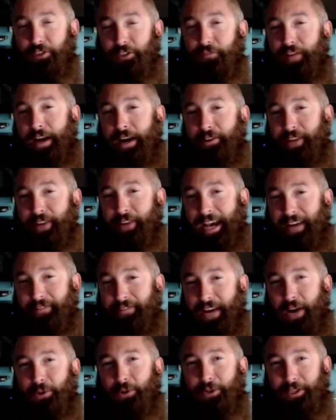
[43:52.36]
found a half
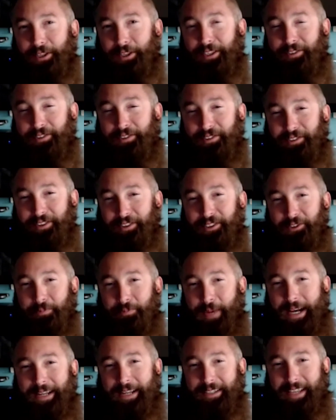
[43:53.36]
hour to listen to this
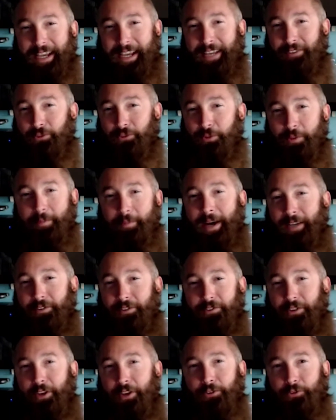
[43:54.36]
podcast with my
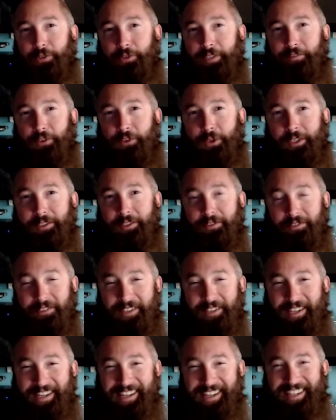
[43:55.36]
sultry voice.
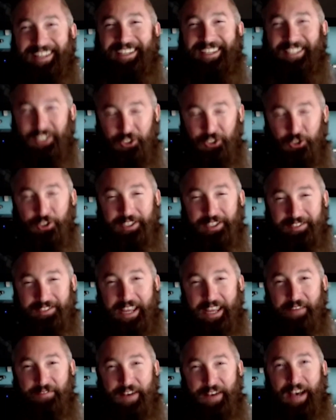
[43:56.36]
You can
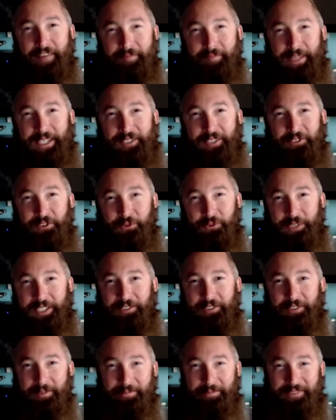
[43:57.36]
take 5 minutes and
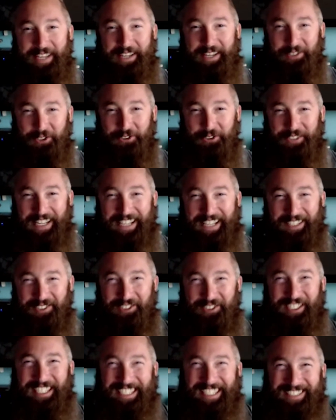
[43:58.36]
read some technical data
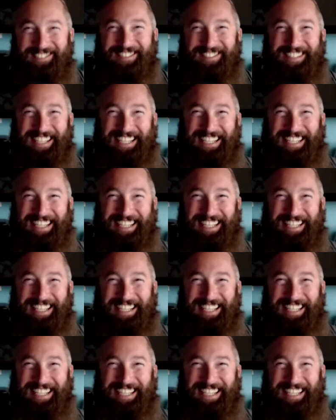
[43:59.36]
sheets.